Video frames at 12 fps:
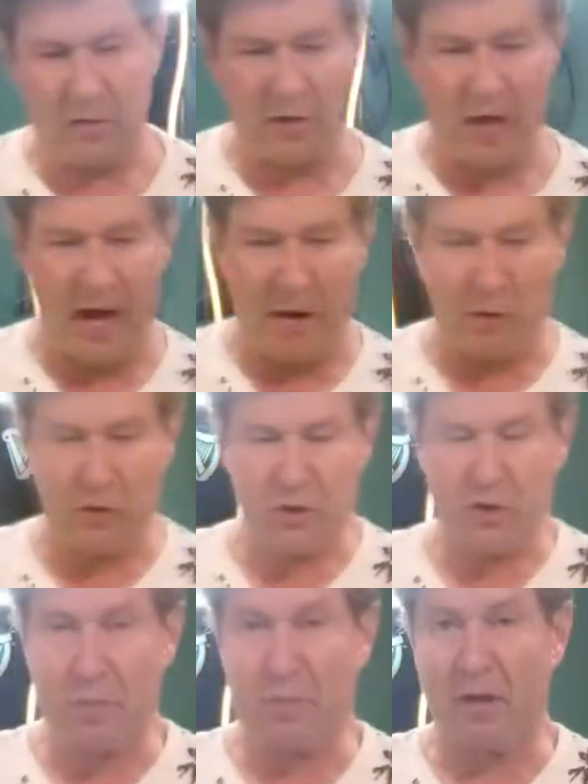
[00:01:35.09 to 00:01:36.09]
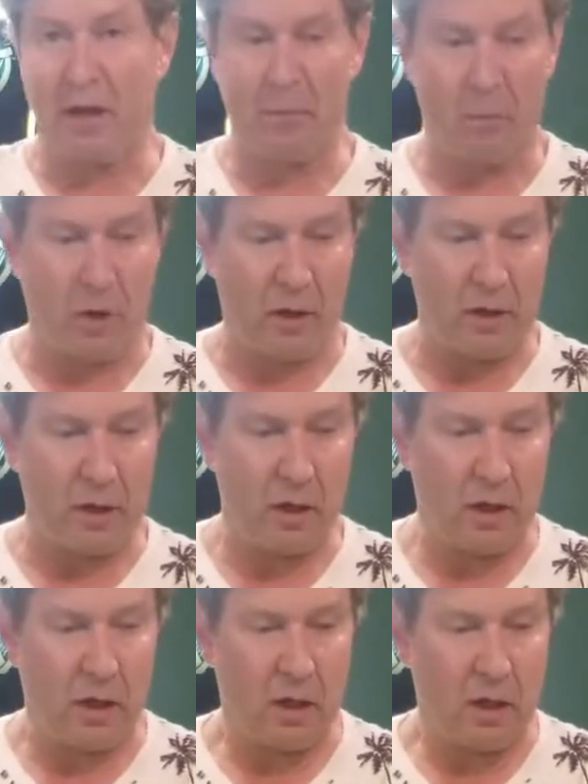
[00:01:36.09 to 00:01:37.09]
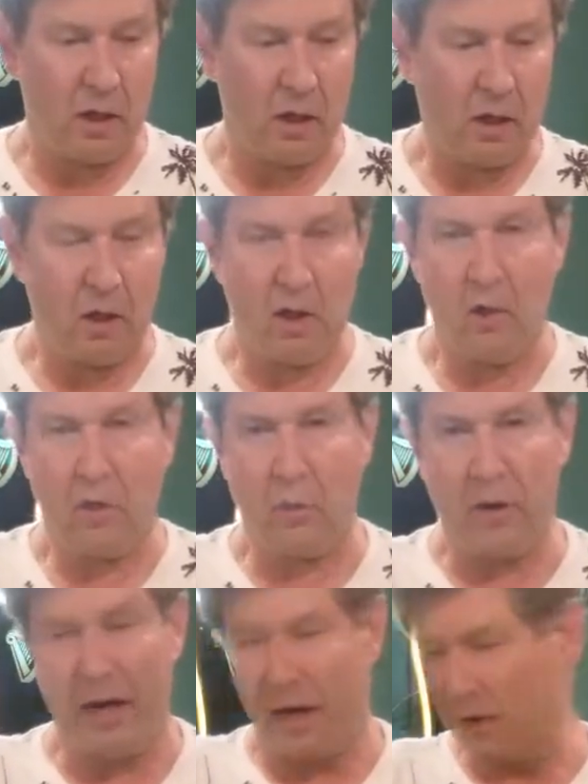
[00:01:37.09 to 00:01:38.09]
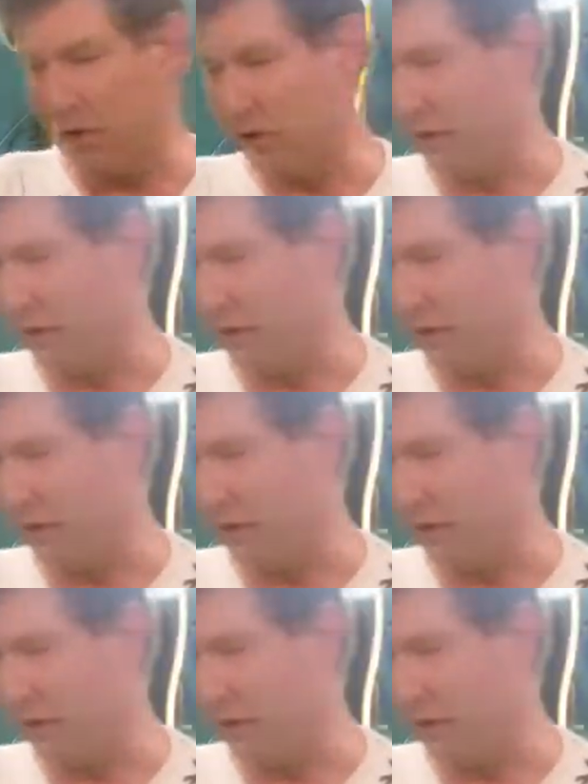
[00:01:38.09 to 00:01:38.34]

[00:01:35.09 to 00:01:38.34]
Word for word: to that, we're just simply going to put three ounces